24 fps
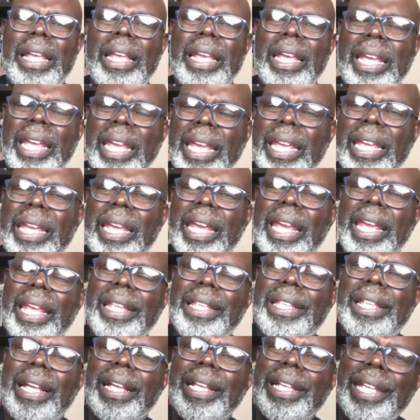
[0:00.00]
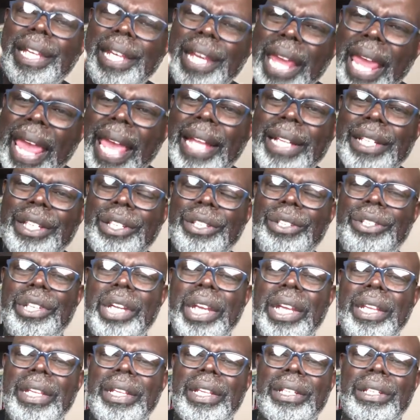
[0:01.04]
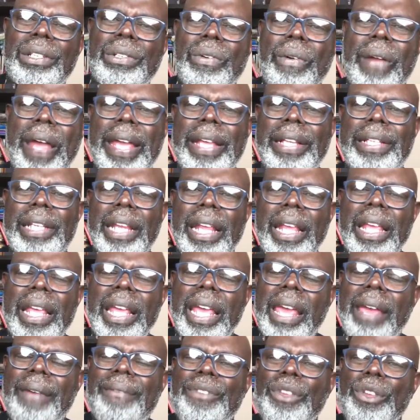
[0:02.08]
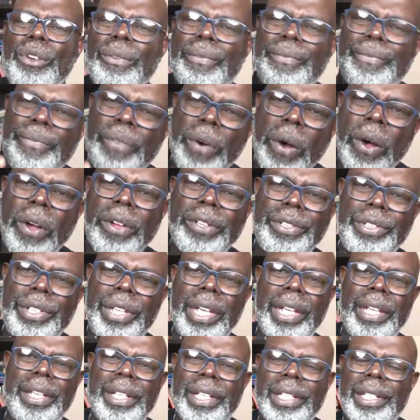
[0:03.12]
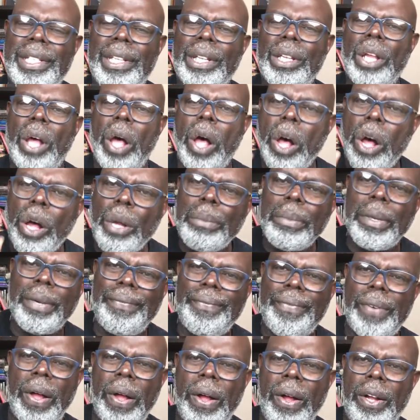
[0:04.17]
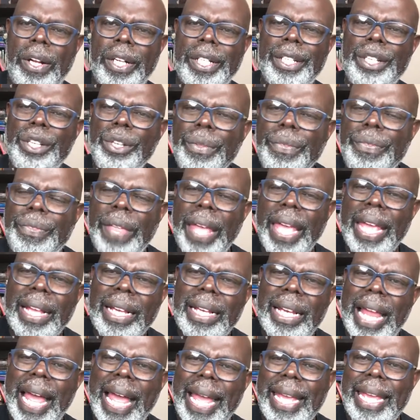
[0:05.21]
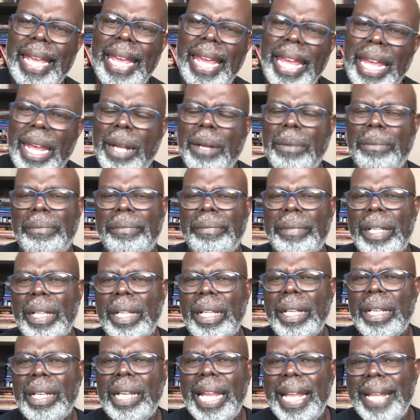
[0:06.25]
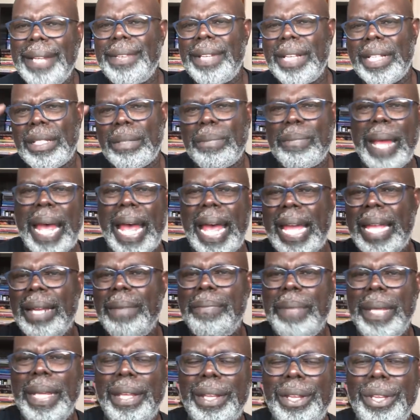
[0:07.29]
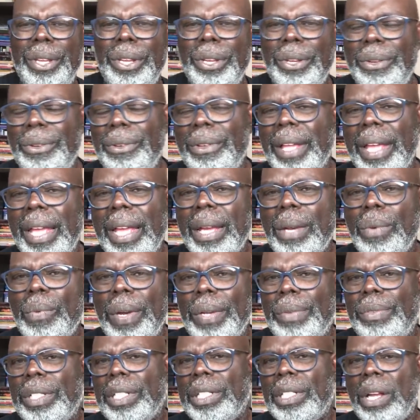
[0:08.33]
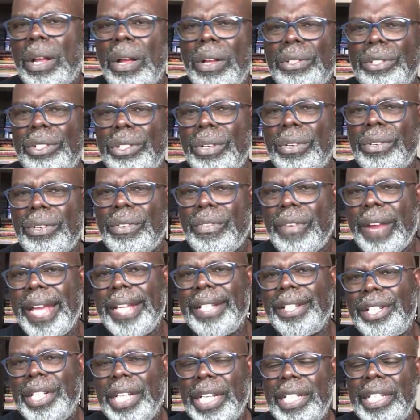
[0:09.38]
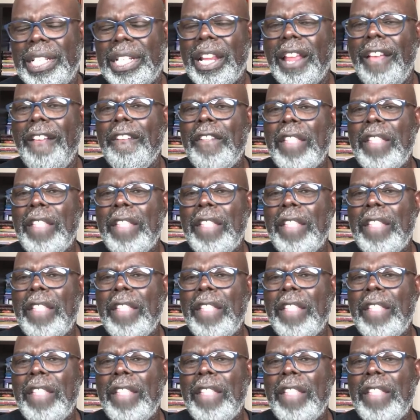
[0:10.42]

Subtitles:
He is against Jesus Christ. If you for Jesus, the homophone, you think like him. Let this mind be in you, which is also in Christ Jesus.